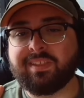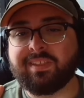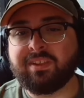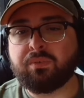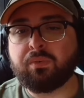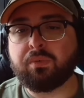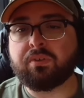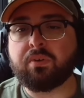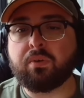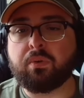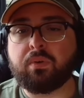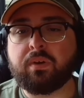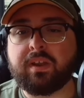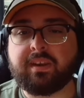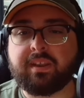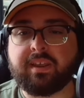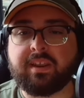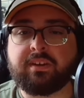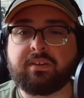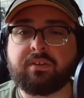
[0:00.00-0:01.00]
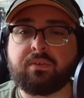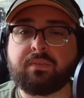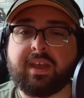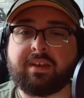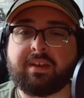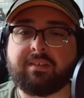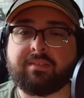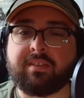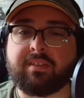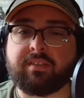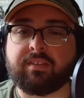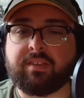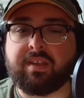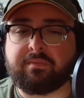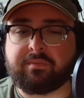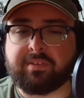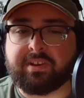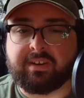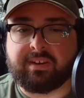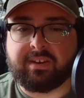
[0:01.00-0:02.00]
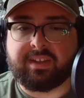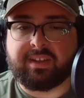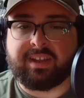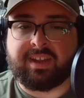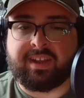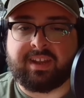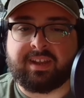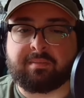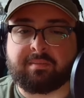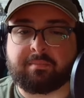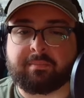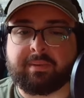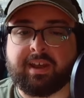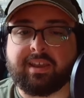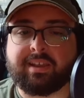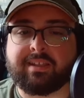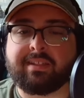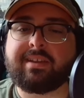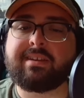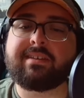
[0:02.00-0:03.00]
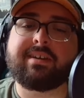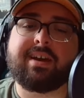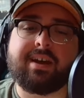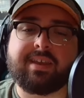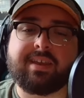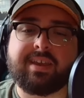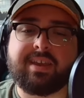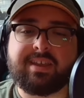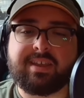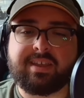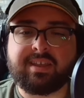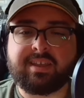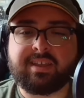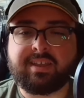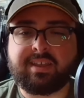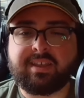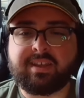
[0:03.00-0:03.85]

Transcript: This was coined in 2007 by Clint Hocking